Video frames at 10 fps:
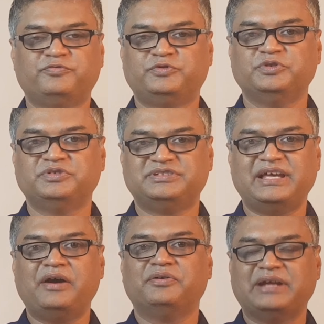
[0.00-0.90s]
To
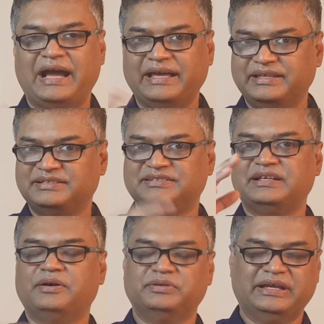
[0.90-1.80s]
sound, I need
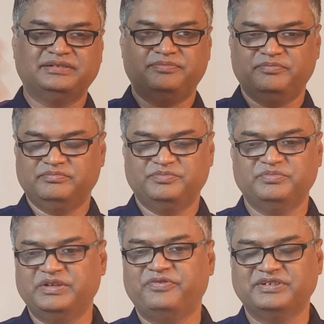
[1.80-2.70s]
sound. That's
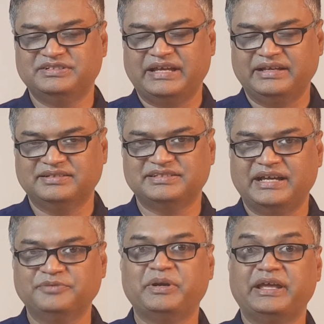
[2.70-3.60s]
different
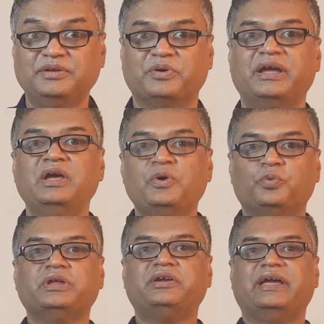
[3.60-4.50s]
science. But anyway,
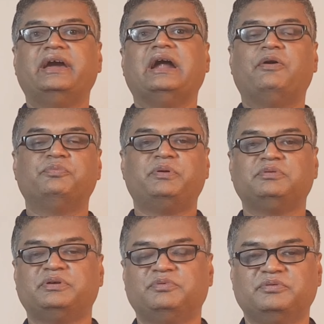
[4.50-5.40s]
without air, I won't
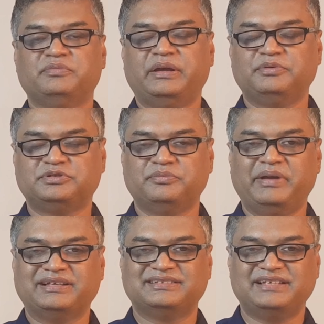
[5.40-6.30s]
be able to
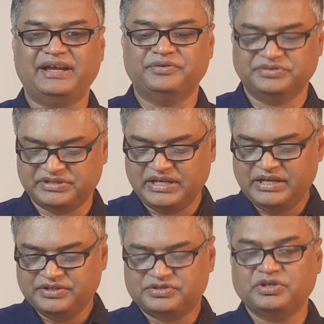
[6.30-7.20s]
make sounds.
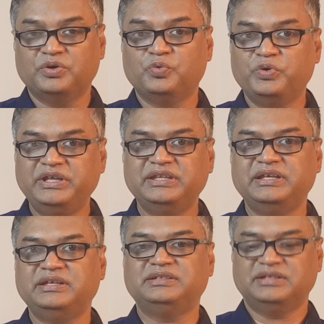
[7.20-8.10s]
So
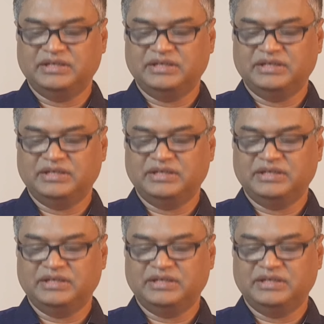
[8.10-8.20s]
we